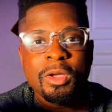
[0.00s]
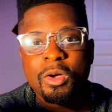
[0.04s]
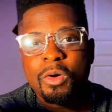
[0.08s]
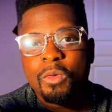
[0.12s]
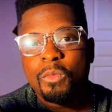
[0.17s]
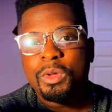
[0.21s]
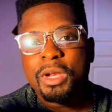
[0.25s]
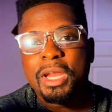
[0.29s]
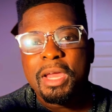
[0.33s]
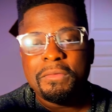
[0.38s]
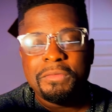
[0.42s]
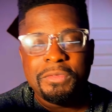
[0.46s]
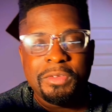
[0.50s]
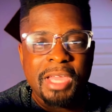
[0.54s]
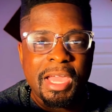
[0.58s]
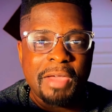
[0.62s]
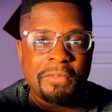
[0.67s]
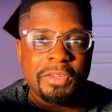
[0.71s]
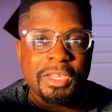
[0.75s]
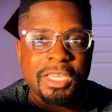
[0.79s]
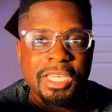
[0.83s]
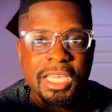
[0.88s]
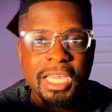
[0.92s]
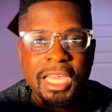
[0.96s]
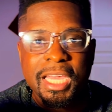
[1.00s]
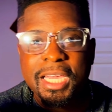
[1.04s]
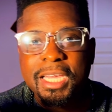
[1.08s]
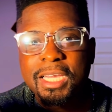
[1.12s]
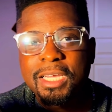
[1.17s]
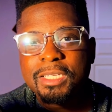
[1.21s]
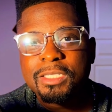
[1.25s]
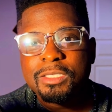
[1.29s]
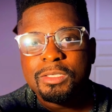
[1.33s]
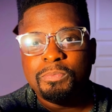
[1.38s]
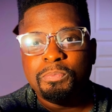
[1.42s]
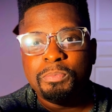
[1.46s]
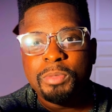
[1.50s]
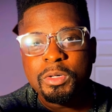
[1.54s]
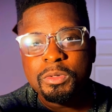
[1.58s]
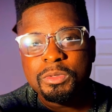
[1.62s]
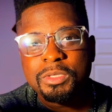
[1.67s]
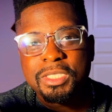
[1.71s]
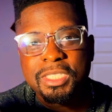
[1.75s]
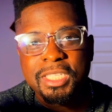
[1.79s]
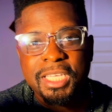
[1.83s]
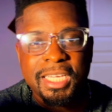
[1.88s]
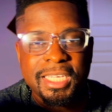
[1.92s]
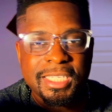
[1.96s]
Whenever you have a kick,
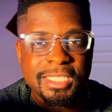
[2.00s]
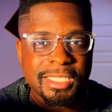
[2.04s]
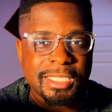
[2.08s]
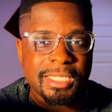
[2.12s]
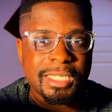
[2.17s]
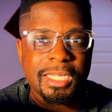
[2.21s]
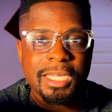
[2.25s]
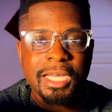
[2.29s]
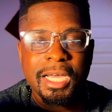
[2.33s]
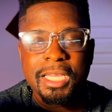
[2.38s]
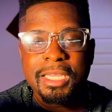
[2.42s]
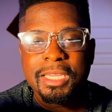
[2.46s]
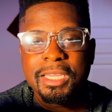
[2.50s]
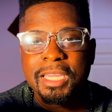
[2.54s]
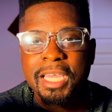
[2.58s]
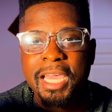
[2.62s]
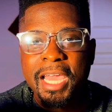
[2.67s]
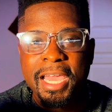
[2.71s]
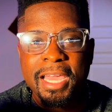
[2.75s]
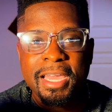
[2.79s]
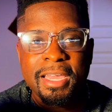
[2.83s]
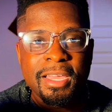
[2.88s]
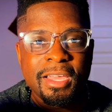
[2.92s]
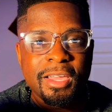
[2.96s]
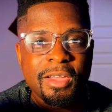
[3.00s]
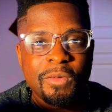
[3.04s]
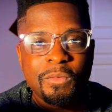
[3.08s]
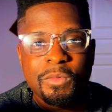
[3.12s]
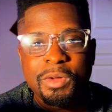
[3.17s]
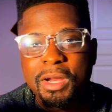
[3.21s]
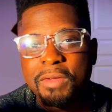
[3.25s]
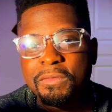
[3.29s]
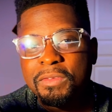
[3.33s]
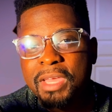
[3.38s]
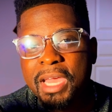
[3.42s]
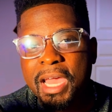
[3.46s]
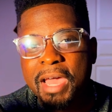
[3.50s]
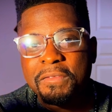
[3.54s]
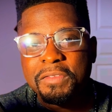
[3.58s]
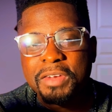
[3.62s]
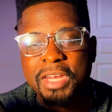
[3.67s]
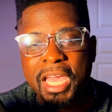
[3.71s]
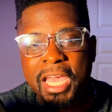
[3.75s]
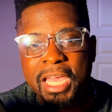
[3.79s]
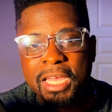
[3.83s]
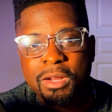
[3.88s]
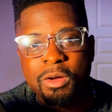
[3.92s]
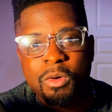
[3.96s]
boost this and cut that. Whenever you have an
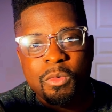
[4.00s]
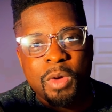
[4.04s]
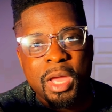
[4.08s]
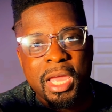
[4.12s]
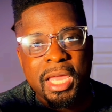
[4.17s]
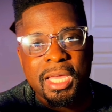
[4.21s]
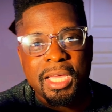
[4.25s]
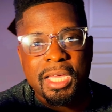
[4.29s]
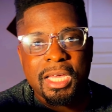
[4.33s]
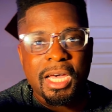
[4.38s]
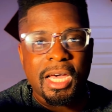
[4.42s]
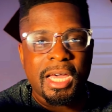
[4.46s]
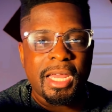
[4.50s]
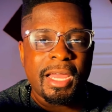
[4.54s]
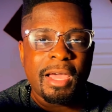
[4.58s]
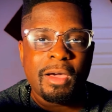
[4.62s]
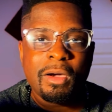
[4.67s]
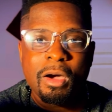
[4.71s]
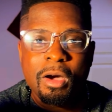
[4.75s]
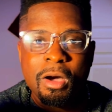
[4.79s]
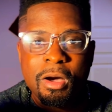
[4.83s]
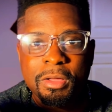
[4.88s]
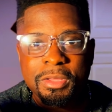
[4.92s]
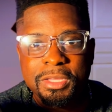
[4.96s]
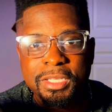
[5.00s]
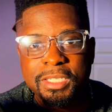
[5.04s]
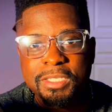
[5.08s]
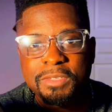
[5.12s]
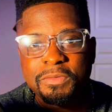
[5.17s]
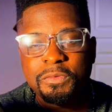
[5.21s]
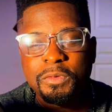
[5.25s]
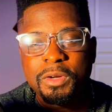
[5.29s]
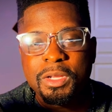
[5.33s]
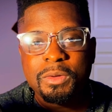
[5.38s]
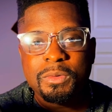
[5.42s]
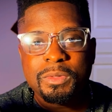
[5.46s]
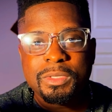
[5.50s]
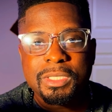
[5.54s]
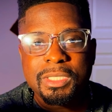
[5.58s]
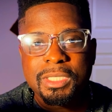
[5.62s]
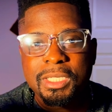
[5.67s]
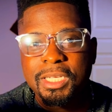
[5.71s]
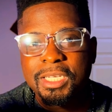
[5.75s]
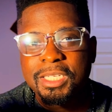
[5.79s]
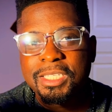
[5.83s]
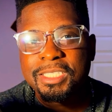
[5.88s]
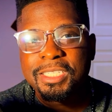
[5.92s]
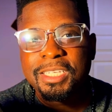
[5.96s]
808, cut out all these
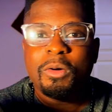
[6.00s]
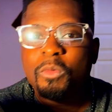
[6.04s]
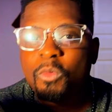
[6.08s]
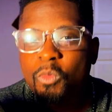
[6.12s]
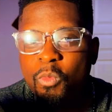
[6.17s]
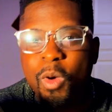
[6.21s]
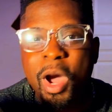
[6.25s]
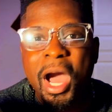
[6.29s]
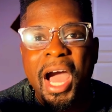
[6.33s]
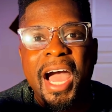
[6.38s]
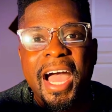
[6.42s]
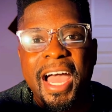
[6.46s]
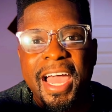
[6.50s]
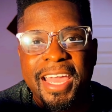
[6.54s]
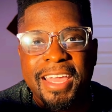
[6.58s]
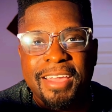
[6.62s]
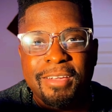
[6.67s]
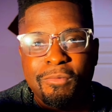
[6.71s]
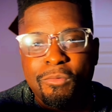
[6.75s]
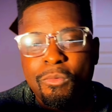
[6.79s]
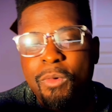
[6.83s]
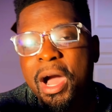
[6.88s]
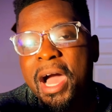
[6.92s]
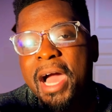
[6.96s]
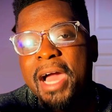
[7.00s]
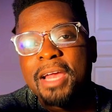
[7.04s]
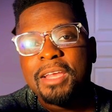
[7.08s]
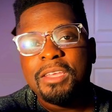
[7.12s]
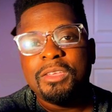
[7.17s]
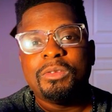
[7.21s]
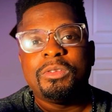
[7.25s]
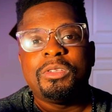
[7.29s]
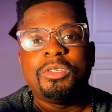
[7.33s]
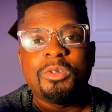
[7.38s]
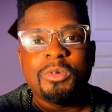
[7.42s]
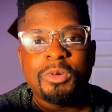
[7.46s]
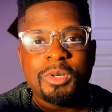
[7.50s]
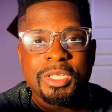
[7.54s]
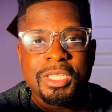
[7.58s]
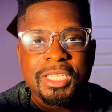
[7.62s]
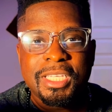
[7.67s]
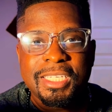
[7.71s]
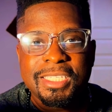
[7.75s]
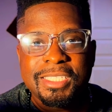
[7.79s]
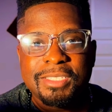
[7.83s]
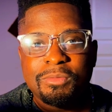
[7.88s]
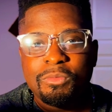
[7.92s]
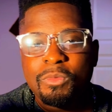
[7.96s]
frequencies. Why? Why are you doing
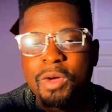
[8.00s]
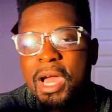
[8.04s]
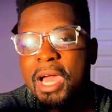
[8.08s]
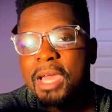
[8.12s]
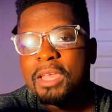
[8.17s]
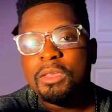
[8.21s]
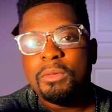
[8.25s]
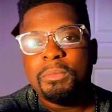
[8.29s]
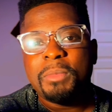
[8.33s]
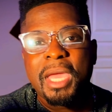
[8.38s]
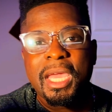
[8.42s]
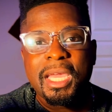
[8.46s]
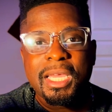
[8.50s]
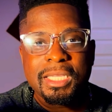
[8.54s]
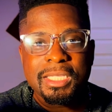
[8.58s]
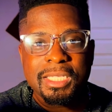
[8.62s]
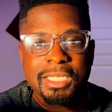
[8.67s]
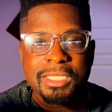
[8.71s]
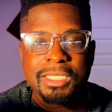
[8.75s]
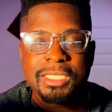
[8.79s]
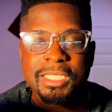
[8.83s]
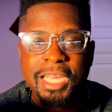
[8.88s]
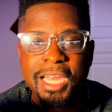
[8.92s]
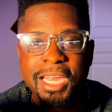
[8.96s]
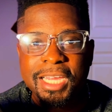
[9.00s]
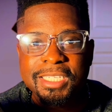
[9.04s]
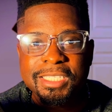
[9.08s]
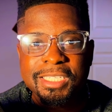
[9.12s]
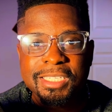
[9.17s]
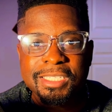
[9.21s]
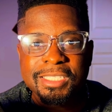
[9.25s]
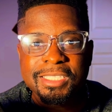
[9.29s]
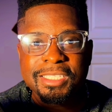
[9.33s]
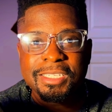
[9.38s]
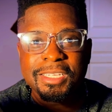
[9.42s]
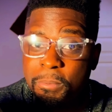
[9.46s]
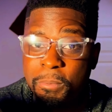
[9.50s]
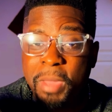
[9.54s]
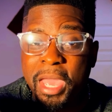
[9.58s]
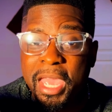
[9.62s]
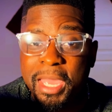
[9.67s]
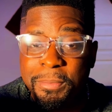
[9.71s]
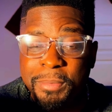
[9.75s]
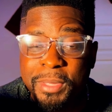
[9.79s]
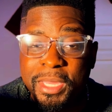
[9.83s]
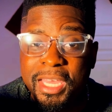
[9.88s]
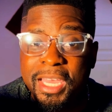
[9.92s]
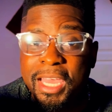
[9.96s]
this? Why are you making these changes?
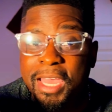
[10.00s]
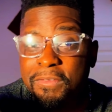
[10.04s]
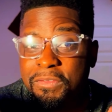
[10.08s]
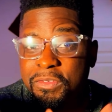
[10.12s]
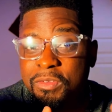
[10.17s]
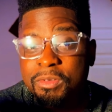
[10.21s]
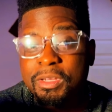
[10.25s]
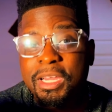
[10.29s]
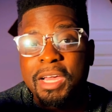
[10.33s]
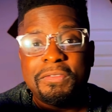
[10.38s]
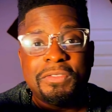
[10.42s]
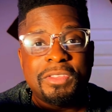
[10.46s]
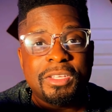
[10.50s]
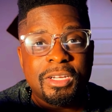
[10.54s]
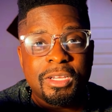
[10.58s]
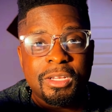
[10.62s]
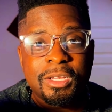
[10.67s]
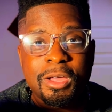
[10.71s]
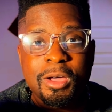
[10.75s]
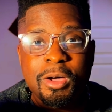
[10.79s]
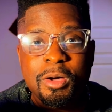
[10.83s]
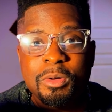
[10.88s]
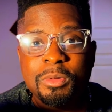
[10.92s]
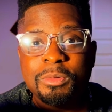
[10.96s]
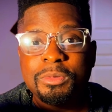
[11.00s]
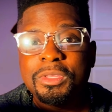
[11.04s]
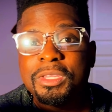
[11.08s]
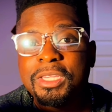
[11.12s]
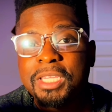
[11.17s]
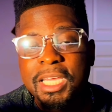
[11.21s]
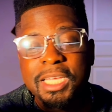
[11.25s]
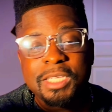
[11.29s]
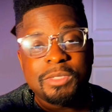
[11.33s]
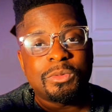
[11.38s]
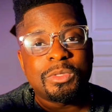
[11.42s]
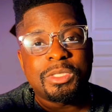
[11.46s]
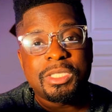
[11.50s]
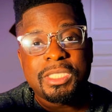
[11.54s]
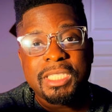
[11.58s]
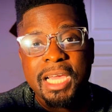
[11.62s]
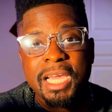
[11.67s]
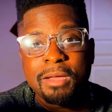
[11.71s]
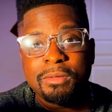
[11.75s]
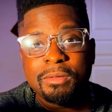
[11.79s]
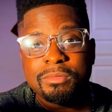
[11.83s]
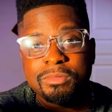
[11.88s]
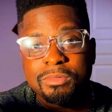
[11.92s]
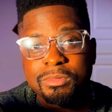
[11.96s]
Maybe if you left it alone, things will
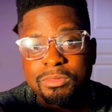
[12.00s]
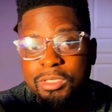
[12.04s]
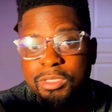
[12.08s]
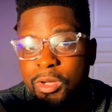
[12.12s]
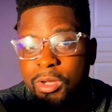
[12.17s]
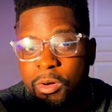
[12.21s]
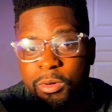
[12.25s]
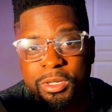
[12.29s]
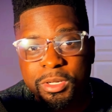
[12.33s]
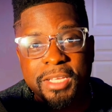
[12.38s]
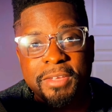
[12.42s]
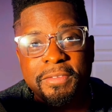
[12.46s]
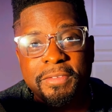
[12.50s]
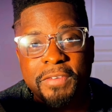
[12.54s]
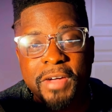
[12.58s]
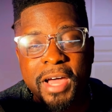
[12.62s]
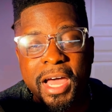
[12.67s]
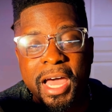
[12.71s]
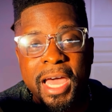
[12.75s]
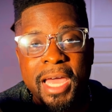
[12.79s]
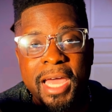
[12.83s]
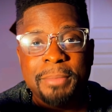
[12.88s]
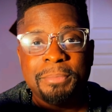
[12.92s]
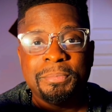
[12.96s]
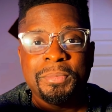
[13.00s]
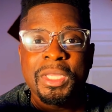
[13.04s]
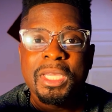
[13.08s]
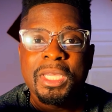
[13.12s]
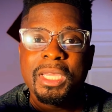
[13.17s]
sound totally fine.